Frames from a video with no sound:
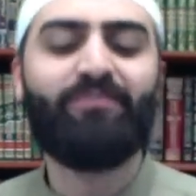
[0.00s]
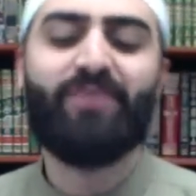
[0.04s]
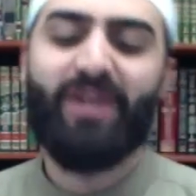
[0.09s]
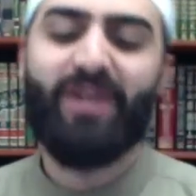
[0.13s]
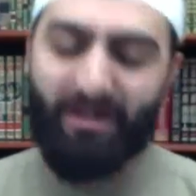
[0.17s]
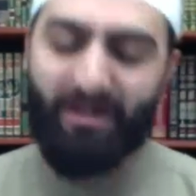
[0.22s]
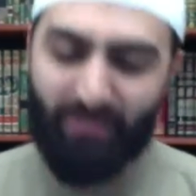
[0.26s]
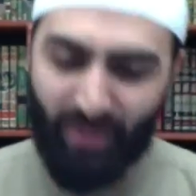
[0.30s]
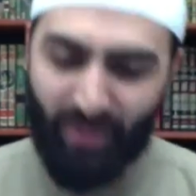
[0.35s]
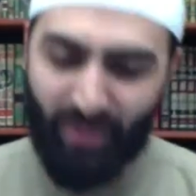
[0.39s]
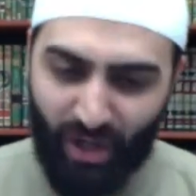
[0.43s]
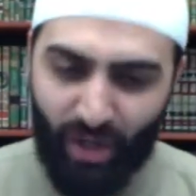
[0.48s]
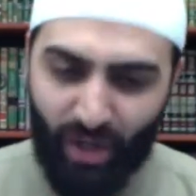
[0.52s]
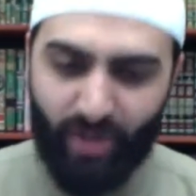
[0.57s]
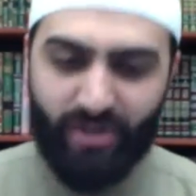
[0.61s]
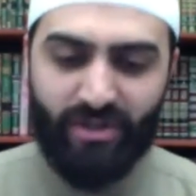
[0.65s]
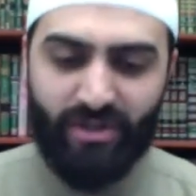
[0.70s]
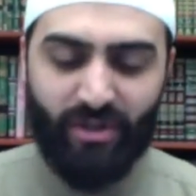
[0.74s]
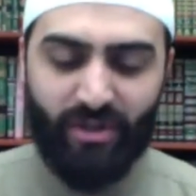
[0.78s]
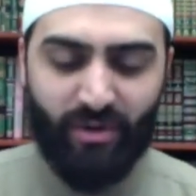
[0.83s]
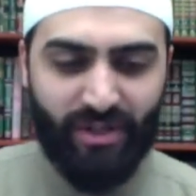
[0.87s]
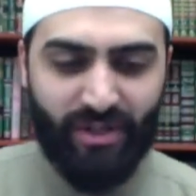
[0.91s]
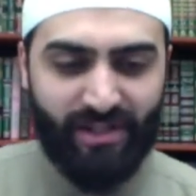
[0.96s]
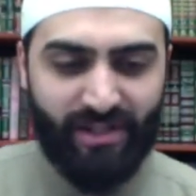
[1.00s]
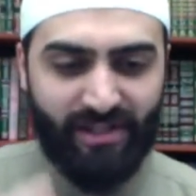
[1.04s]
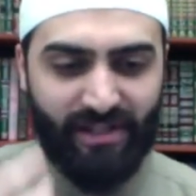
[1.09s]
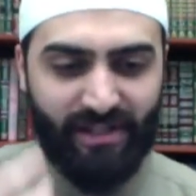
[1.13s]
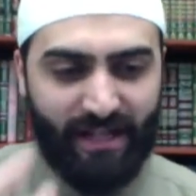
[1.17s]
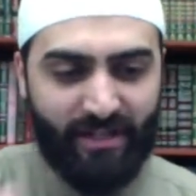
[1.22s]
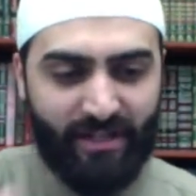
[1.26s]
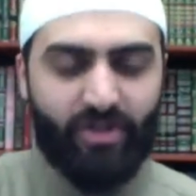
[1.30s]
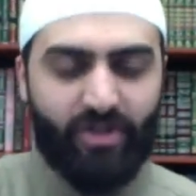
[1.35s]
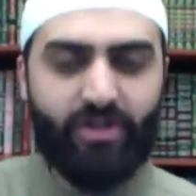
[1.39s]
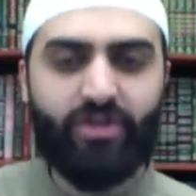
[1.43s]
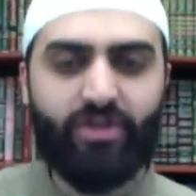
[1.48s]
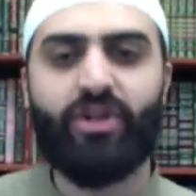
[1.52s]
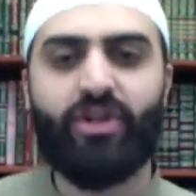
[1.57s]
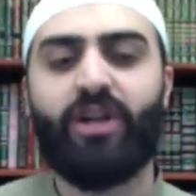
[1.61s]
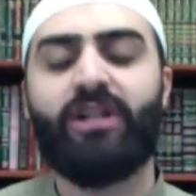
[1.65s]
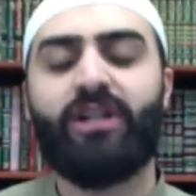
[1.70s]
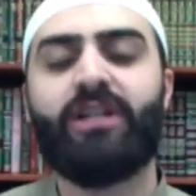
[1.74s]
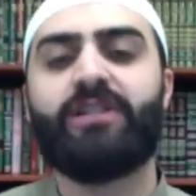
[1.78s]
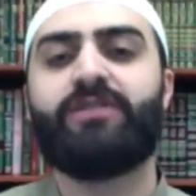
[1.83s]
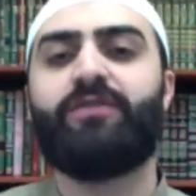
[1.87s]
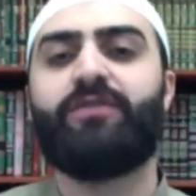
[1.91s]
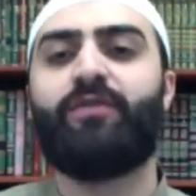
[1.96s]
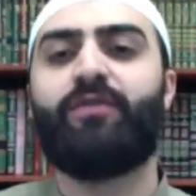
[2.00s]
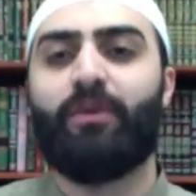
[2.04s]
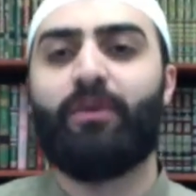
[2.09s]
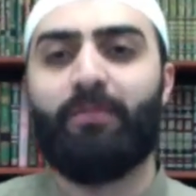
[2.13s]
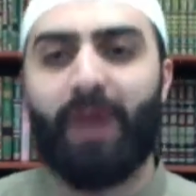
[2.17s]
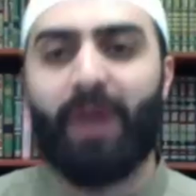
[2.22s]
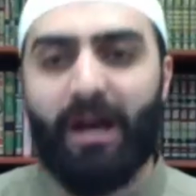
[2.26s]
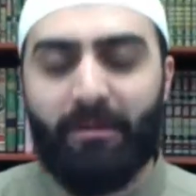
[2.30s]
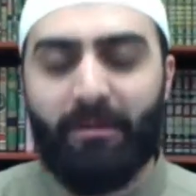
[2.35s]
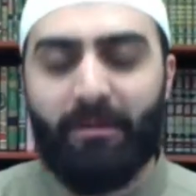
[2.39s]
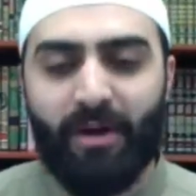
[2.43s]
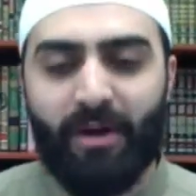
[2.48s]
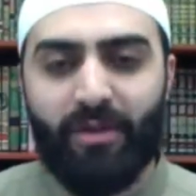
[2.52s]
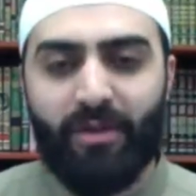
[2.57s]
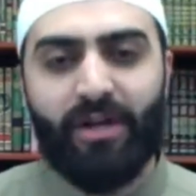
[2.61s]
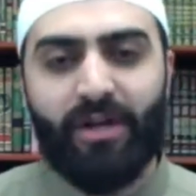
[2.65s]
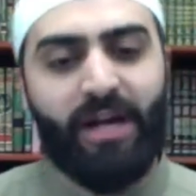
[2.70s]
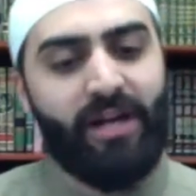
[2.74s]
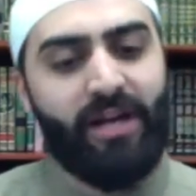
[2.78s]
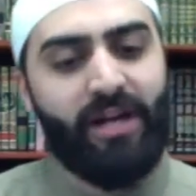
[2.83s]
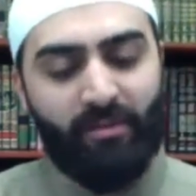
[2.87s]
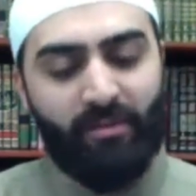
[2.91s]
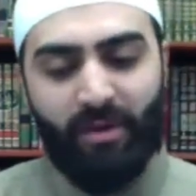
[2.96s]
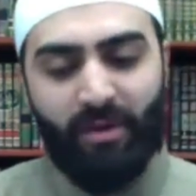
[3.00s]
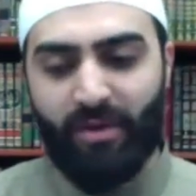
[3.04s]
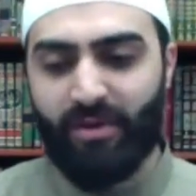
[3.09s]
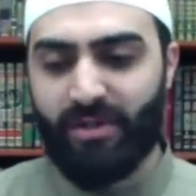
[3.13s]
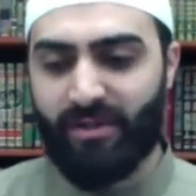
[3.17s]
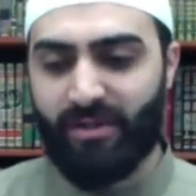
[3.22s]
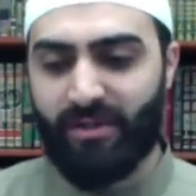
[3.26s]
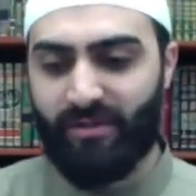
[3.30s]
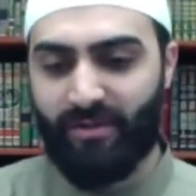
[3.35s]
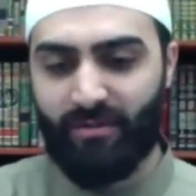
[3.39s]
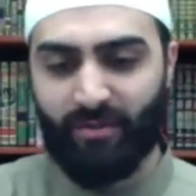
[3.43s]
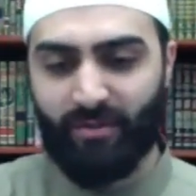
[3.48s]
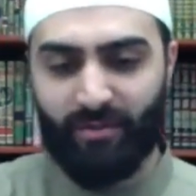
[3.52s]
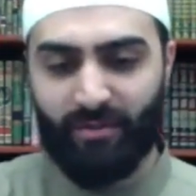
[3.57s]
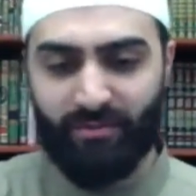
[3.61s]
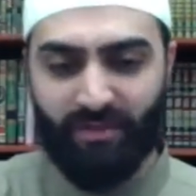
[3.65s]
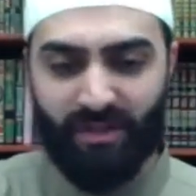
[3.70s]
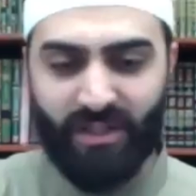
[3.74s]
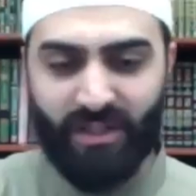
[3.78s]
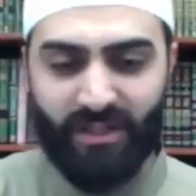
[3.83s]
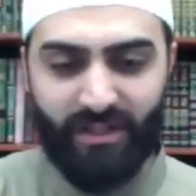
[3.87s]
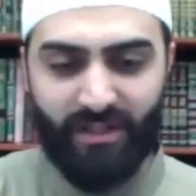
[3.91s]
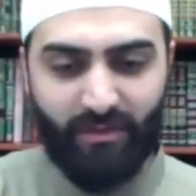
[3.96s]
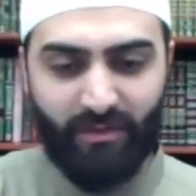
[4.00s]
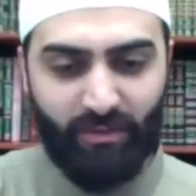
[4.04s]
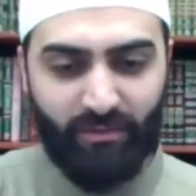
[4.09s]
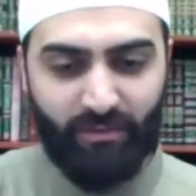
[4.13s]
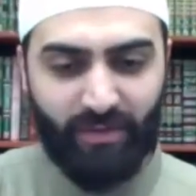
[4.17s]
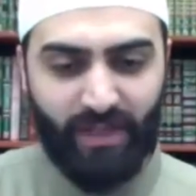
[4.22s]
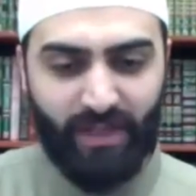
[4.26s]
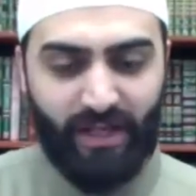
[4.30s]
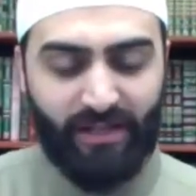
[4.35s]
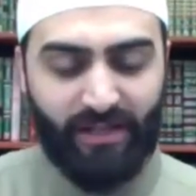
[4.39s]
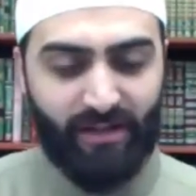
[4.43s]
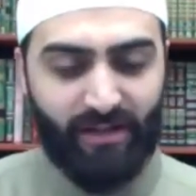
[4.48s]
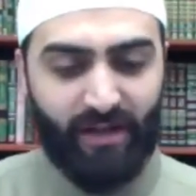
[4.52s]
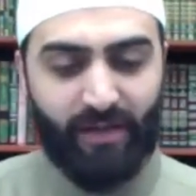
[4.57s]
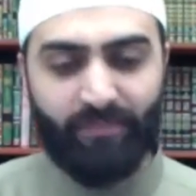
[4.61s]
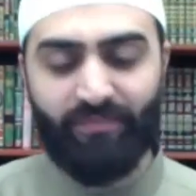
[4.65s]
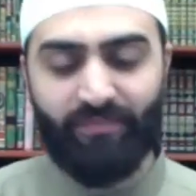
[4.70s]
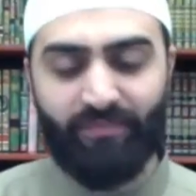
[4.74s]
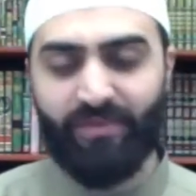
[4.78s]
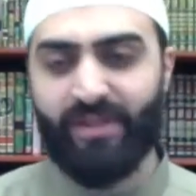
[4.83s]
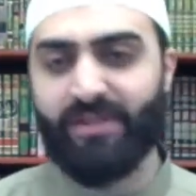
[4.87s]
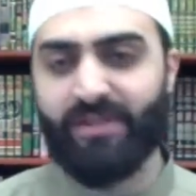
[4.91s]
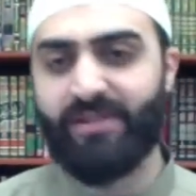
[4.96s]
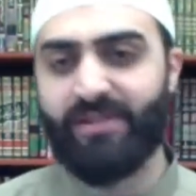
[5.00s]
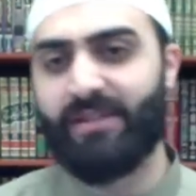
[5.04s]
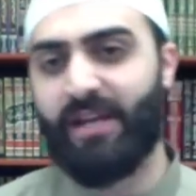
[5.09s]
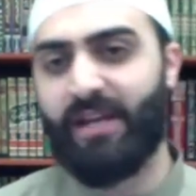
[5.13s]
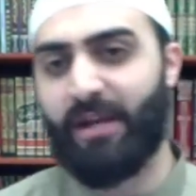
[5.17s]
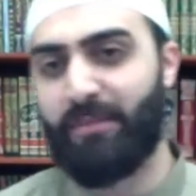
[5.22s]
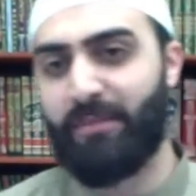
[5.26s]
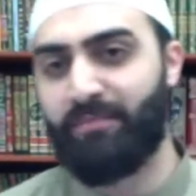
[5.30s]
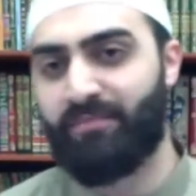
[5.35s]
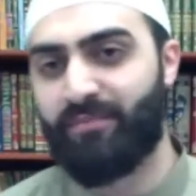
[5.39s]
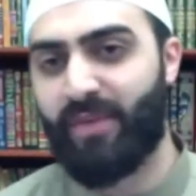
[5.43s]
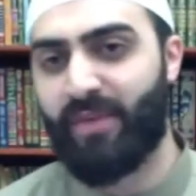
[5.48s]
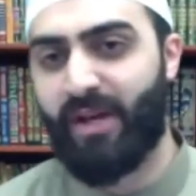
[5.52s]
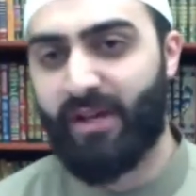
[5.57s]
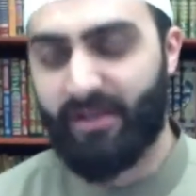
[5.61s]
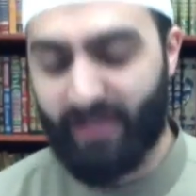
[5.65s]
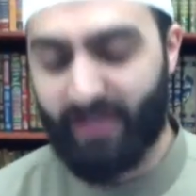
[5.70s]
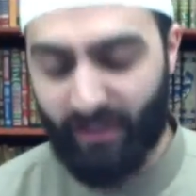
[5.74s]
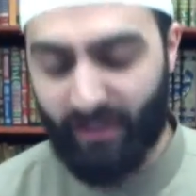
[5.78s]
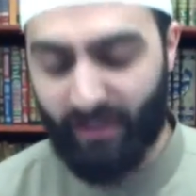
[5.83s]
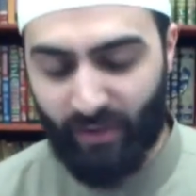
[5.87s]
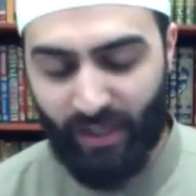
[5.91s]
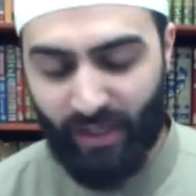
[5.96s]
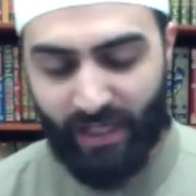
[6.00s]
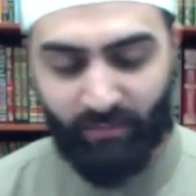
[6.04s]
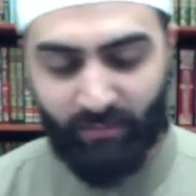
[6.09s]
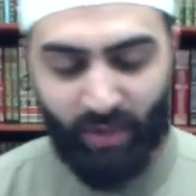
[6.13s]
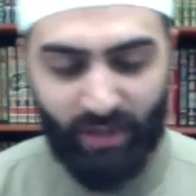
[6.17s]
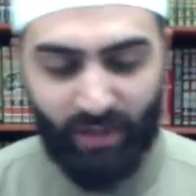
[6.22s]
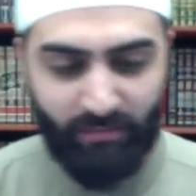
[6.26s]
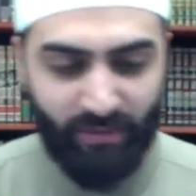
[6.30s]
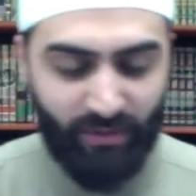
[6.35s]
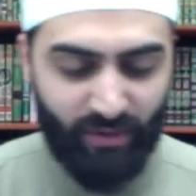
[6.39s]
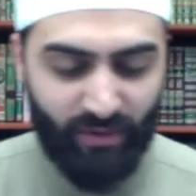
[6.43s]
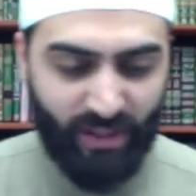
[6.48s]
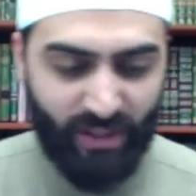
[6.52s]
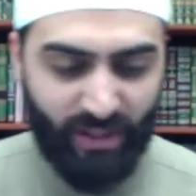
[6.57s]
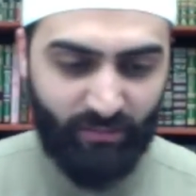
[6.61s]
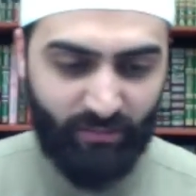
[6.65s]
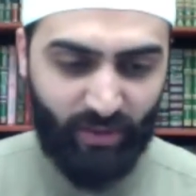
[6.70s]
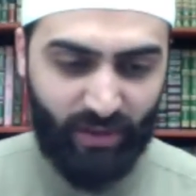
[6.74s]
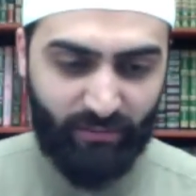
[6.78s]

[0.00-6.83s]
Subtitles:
but also this lecture, inshallah, is for my mother and the mothers of the mu'mineen and mu'minat on this day. Sallu ala Muhammad wa ala Muhammad.